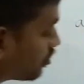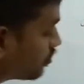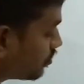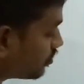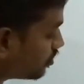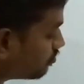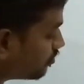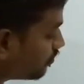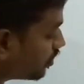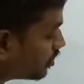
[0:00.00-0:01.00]
so
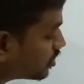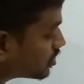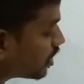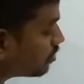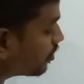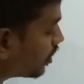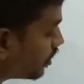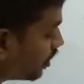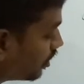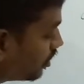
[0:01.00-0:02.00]
simplifying this I will be
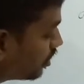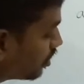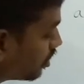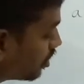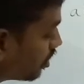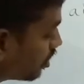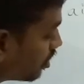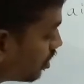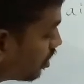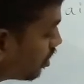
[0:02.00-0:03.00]
getting
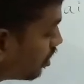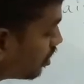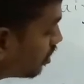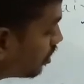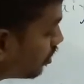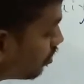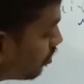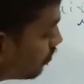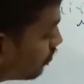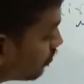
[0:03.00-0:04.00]
t
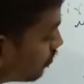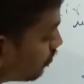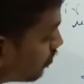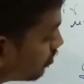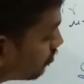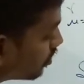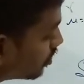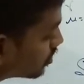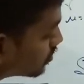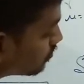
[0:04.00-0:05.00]
of 1 minus